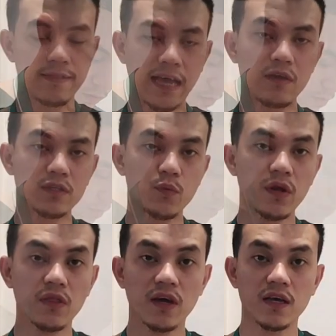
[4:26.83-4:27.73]
Now that
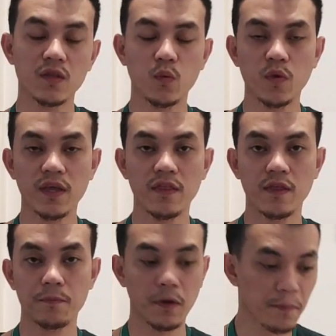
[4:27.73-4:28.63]
we're done
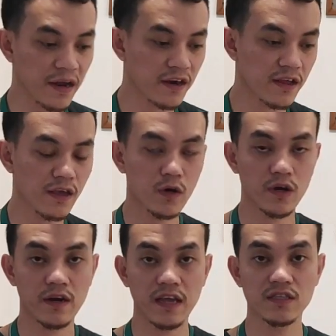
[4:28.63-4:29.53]
with preparing
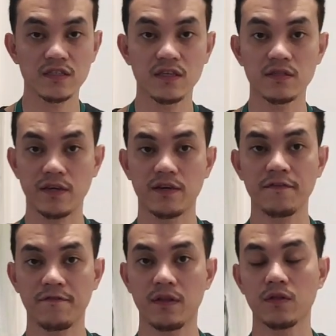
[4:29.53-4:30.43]
or arranging the sterile
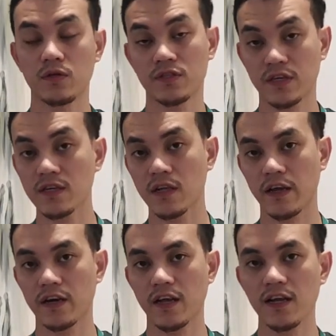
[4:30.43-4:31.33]
field or sterile
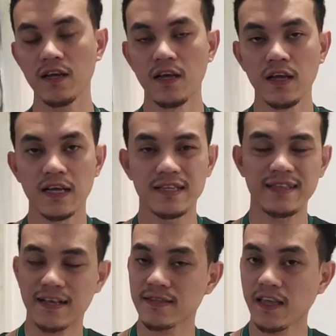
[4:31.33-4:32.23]
area,
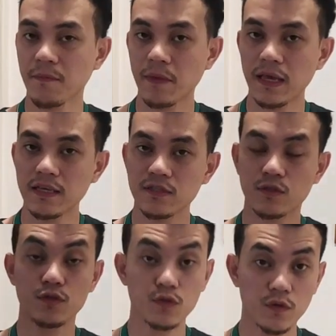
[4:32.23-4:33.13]
next step is
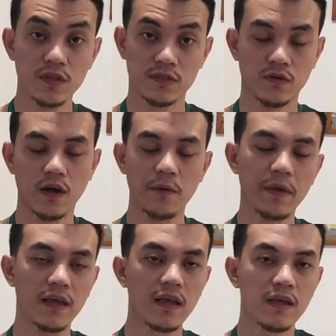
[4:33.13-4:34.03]
to do the
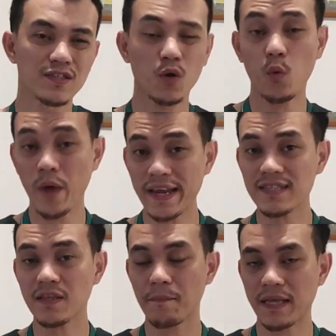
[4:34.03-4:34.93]
scrubbing. So when
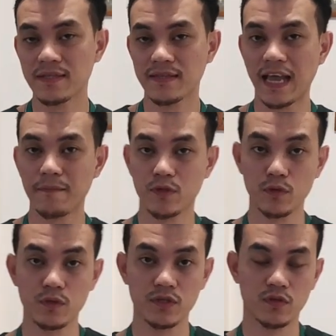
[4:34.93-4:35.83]
is the best time to
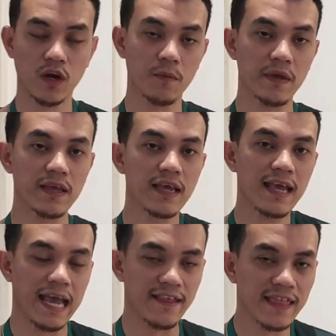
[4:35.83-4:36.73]
do the scrubbing?
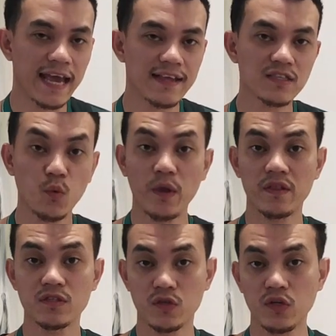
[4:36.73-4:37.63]
And that is when
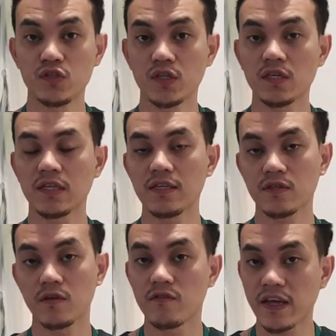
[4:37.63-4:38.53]
the surgeon
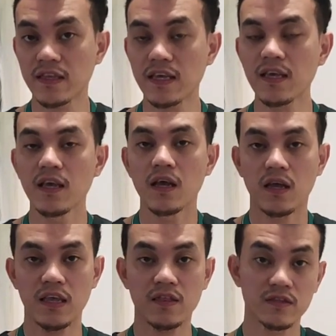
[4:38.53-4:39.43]
is already
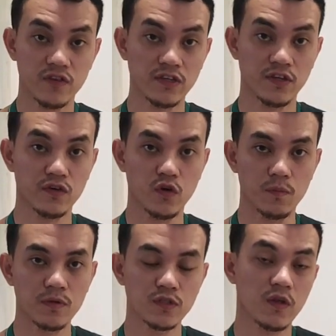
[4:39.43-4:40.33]
in the dressing room.
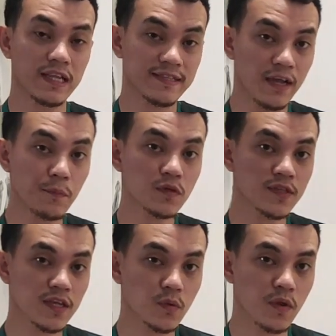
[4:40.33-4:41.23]
So let's now
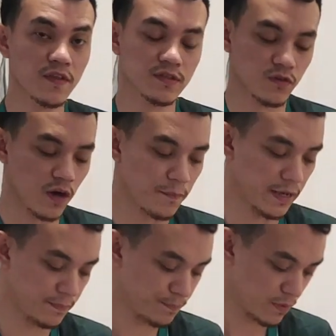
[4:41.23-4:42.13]
proceed with the scrubbing.